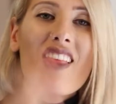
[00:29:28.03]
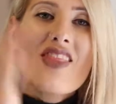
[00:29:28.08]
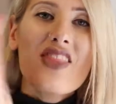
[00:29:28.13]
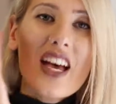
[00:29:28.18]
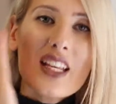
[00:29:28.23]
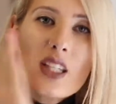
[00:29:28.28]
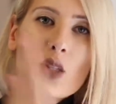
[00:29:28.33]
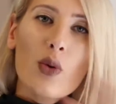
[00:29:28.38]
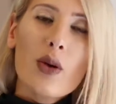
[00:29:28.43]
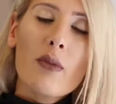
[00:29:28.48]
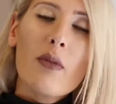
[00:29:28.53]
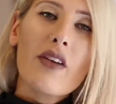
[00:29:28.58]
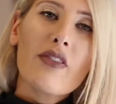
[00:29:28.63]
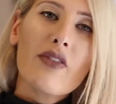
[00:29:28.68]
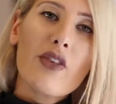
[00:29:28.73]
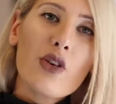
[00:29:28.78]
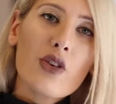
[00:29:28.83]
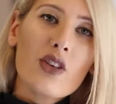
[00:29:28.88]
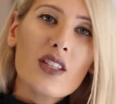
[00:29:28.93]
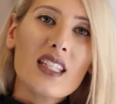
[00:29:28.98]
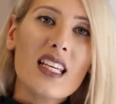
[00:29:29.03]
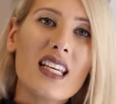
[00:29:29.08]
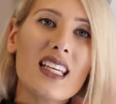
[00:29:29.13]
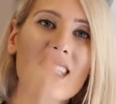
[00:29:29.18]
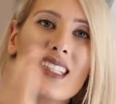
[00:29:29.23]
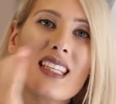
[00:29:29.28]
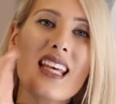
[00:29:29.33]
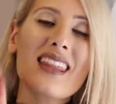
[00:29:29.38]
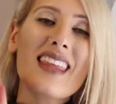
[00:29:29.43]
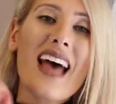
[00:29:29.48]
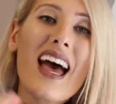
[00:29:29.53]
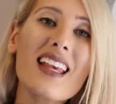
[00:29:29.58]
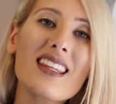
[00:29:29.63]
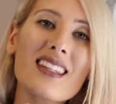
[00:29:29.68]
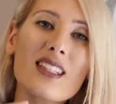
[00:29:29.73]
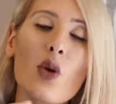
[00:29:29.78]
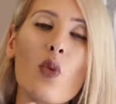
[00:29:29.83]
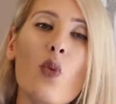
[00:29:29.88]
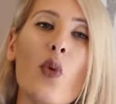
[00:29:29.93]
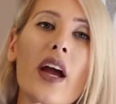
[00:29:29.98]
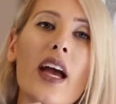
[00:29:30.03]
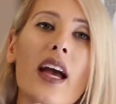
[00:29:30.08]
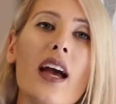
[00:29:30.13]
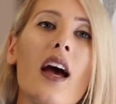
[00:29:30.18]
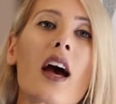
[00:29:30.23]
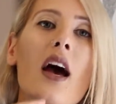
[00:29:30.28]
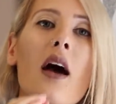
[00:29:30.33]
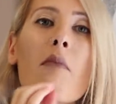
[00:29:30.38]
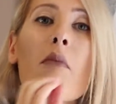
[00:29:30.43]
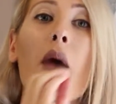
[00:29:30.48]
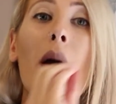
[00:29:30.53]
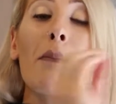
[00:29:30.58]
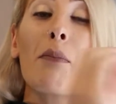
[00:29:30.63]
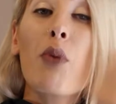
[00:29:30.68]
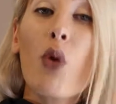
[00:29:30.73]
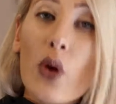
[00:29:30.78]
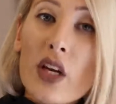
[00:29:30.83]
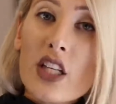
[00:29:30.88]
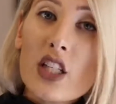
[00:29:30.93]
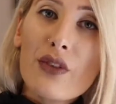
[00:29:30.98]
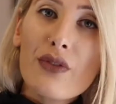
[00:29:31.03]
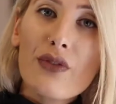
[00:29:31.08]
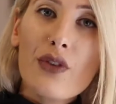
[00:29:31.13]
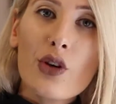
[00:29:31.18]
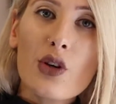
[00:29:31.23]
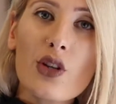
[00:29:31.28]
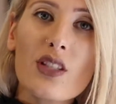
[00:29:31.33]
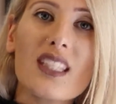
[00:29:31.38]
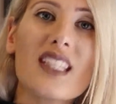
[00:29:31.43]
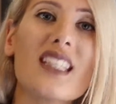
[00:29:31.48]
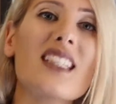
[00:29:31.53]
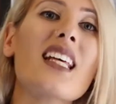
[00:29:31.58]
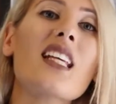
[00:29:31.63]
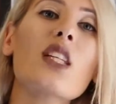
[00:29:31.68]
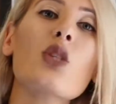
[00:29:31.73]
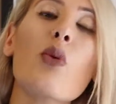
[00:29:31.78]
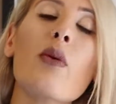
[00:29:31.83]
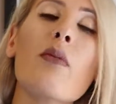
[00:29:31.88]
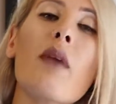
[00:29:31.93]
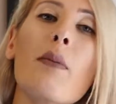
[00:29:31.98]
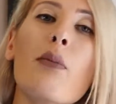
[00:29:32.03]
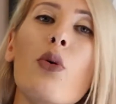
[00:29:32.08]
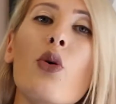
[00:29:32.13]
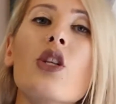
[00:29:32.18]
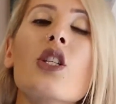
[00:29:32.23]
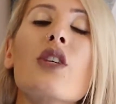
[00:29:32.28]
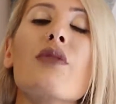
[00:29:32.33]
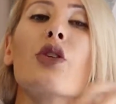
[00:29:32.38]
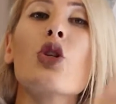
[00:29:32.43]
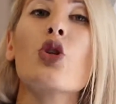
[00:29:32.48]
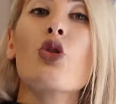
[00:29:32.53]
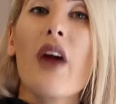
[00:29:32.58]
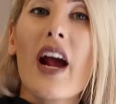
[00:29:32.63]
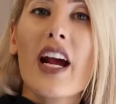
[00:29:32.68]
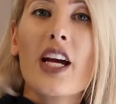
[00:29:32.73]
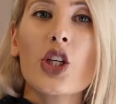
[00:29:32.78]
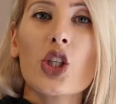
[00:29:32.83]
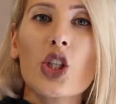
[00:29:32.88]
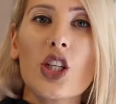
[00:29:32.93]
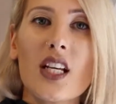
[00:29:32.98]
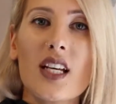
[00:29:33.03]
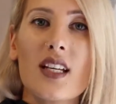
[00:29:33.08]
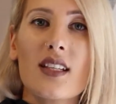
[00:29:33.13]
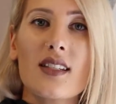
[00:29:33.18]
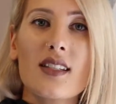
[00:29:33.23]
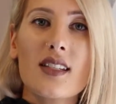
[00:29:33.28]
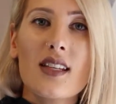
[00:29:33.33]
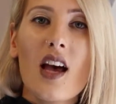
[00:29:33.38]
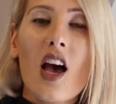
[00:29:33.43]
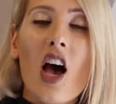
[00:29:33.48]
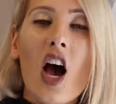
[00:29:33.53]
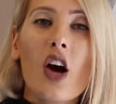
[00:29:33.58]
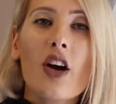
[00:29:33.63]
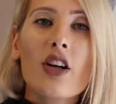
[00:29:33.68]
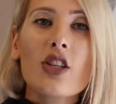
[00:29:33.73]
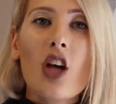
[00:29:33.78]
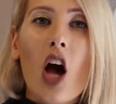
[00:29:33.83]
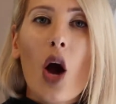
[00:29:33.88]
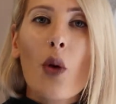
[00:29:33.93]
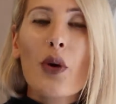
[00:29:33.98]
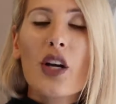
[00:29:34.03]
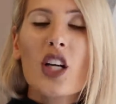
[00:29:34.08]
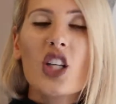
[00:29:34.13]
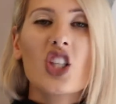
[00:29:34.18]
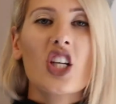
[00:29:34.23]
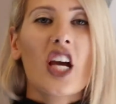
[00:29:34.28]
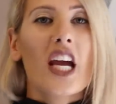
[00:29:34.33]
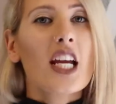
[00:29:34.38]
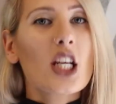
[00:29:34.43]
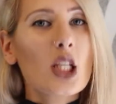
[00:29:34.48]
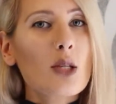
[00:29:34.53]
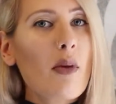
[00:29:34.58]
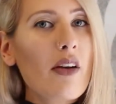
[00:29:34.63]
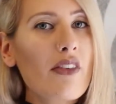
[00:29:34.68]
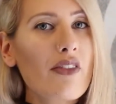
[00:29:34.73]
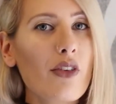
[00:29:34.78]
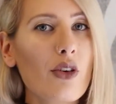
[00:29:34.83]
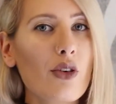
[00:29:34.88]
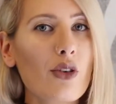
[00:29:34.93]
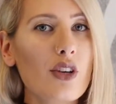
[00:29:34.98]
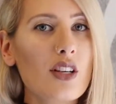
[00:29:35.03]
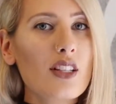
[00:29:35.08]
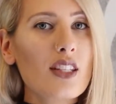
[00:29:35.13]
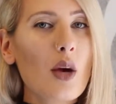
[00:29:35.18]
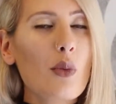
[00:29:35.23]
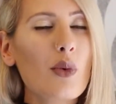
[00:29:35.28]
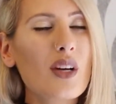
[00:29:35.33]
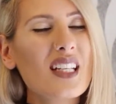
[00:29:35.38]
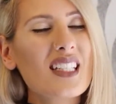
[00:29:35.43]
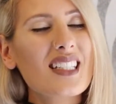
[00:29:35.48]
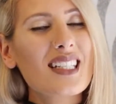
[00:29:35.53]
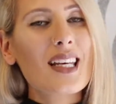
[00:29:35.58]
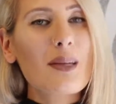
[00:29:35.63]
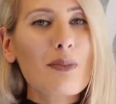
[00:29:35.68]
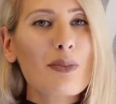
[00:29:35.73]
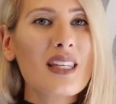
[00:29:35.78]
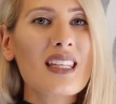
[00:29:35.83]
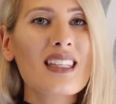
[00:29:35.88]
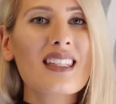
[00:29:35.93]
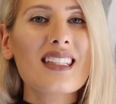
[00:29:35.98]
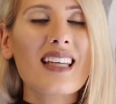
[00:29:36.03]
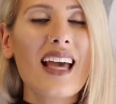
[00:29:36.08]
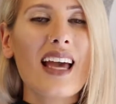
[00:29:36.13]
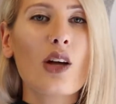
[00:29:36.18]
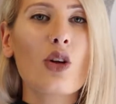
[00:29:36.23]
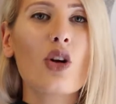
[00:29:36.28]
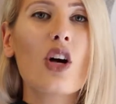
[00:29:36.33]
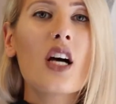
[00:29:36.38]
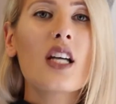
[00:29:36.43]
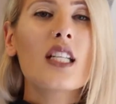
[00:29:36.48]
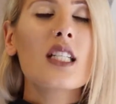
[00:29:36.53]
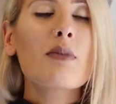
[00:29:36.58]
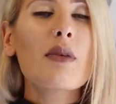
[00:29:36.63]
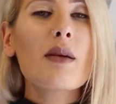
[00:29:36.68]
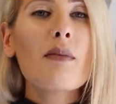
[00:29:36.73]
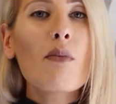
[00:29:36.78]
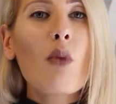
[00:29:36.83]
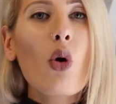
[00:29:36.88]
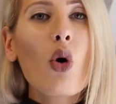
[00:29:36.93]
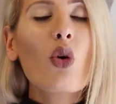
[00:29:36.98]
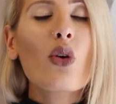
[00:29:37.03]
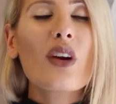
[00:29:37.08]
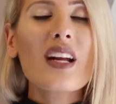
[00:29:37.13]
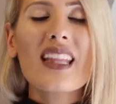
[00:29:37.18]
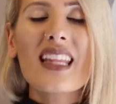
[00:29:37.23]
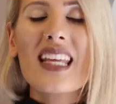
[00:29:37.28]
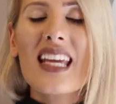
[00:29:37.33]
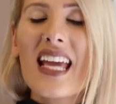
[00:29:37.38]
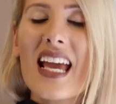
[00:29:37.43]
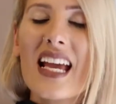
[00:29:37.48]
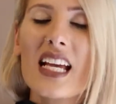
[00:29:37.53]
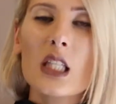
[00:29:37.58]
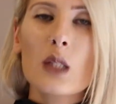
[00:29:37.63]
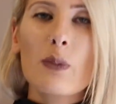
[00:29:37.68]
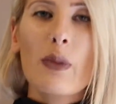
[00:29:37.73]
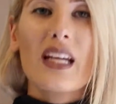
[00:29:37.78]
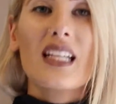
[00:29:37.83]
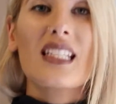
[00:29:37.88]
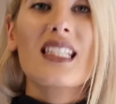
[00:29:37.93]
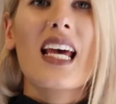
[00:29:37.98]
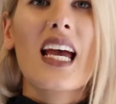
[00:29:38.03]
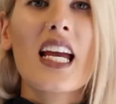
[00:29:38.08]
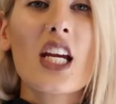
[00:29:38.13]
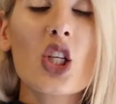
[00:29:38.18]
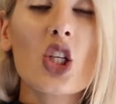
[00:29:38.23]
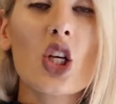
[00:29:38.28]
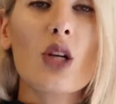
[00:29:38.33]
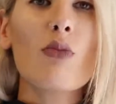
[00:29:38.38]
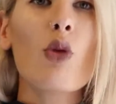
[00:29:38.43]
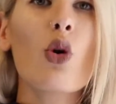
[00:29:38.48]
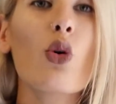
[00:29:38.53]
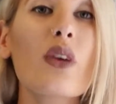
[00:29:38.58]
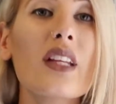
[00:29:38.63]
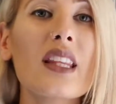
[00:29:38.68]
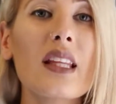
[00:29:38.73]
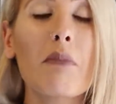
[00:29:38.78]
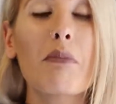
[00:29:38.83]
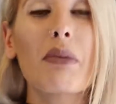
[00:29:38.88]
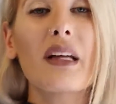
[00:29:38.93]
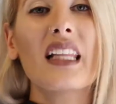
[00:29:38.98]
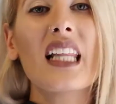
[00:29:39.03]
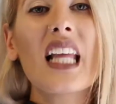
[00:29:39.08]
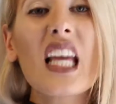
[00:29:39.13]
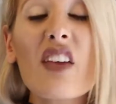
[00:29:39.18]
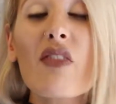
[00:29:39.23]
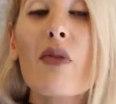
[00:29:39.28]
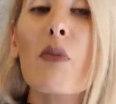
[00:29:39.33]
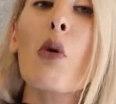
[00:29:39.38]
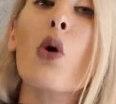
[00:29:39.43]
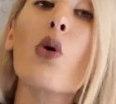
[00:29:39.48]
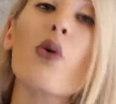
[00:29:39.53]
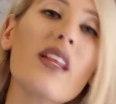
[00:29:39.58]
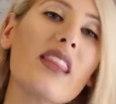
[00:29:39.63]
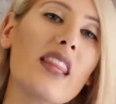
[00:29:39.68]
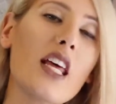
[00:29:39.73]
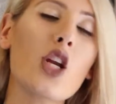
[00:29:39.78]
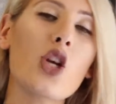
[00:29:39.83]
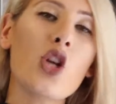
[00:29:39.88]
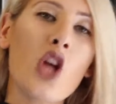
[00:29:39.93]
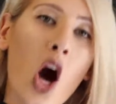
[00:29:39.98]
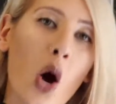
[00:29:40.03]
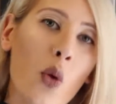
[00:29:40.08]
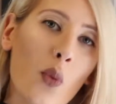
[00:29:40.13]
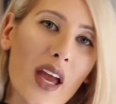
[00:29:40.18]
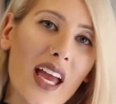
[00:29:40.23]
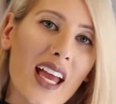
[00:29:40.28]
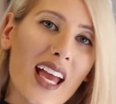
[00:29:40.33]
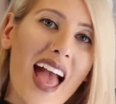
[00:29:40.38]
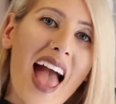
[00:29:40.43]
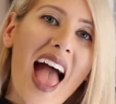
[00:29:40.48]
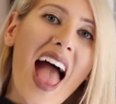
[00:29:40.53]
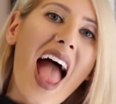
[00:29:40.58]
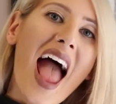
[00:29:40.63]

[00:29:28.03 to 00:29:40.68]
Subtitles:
that's where my focus is. That's where my point of focus is. That's where my point of attraction is. All right, so I want to change my focus. I want to tip the scale to be more in the expectation, more in the belief, more in the knowing.